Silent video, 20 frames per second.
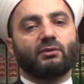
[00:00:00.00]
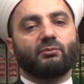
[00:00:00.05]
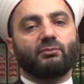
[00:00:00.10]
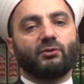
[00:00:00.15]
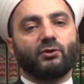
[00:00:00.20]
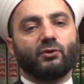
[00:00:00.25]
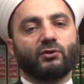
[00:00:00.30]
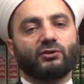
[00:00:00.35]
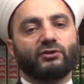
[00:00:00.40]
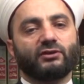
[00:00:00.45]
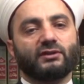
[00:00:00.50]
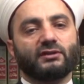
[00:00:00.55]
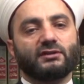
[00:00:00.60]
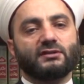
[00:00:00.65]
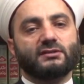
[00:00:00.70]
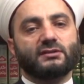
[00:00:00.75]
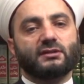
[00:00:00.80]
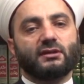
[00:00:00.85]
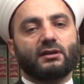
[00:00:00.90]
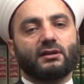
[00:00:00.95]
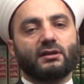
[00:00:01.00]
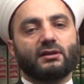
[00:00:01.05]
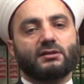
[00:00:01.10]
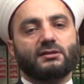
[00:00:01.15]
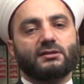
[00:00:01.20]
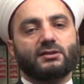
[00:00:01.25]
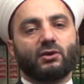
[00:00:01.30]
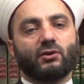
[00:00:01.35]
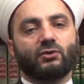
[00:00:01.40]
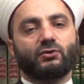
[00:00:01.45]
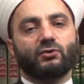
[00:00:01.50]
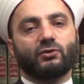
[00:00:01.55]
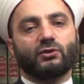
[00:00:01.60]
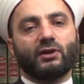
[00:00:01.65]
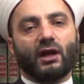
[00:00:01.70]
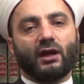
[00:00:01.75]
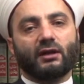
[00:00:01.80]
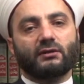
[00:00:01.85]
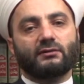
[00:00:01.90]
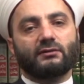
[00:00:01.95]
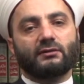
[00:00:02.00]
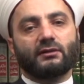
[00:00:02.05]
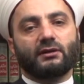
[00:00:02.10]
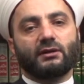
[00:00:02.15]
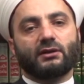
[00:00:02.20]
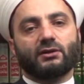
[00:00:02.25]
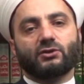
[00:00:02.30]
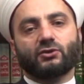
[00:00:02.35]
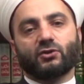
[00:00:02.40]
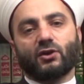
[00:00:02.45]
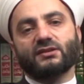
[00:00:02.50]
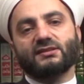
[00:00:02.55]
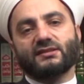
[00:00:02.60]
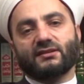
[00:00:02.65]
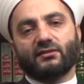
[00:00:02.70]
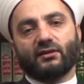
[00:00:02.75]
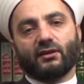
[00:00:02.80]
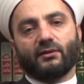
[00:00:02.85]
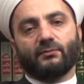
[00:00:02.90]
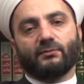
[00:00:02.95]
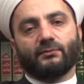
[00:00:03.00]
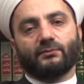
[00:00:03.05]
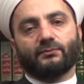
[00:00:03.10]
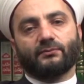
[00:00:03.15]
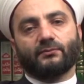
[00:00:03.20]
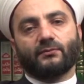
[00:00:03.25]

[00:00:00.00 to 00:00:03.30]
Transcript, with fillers: borders, so do not cross them.